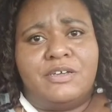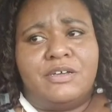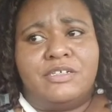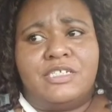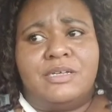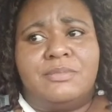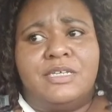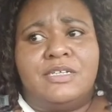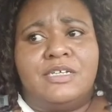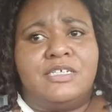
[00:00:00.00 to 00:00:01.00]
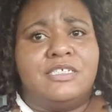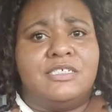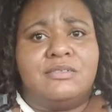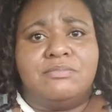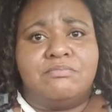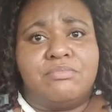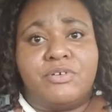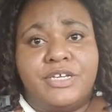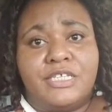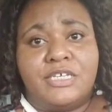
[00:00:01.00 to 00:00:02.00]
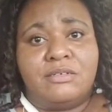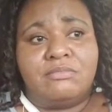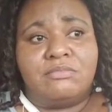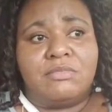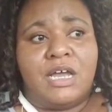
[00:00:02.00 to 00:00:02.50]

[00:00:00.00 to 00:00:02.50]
or something because breathing